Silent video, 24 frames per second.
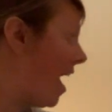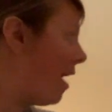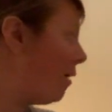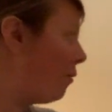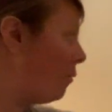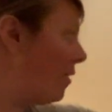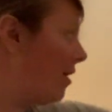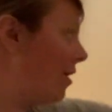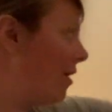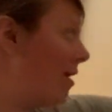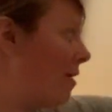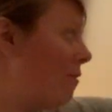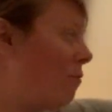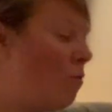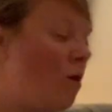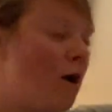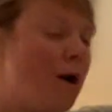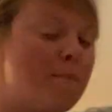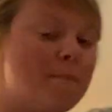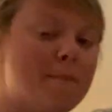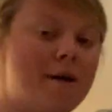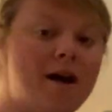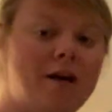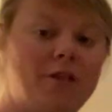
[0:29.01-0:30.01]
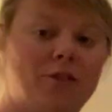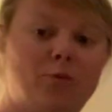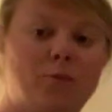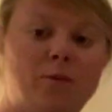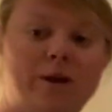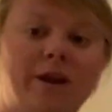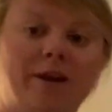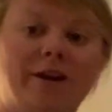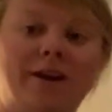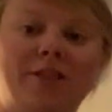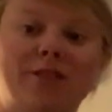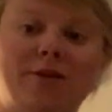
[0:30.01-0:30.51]
And we are in what month?
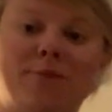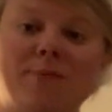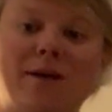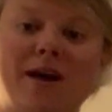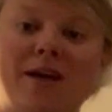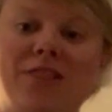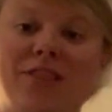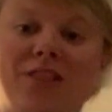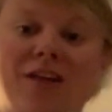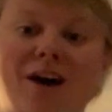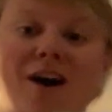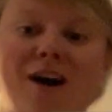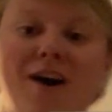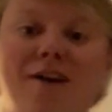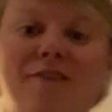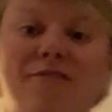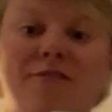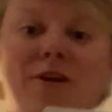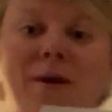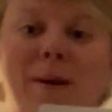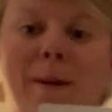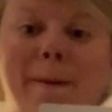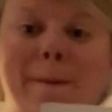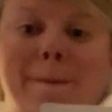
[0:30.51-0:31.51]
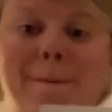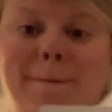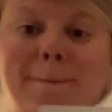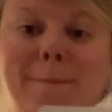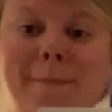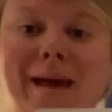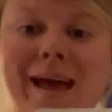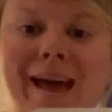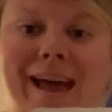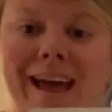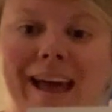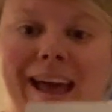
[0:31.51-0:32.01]
We are in the month of
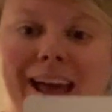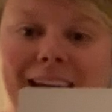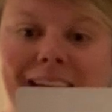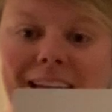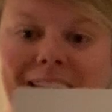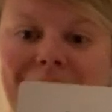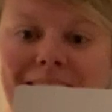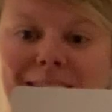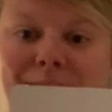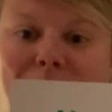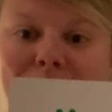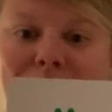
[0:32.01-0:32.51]
May.